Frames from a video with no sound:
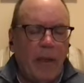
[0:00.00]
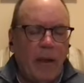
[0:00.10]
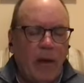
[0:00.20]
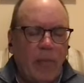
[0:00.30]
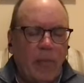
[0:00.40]

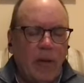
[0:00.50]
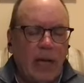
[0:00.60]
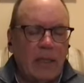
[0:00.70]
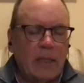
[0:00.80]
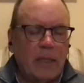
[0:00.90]
our
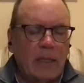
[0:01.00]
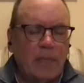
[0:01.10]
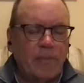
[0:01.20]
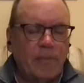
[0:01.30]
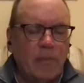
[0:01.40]
practice
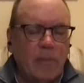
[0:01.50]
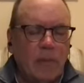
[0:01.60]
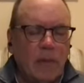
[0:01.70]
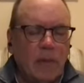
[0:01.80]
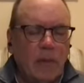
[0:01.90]

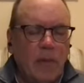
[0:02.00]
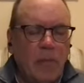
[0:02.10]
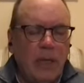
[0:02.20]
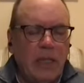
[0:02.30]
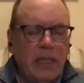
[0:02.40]

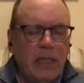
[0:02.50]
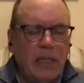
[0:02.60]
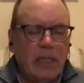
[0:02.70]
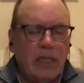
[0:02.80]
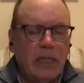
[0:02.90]

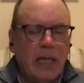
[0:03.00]
meditation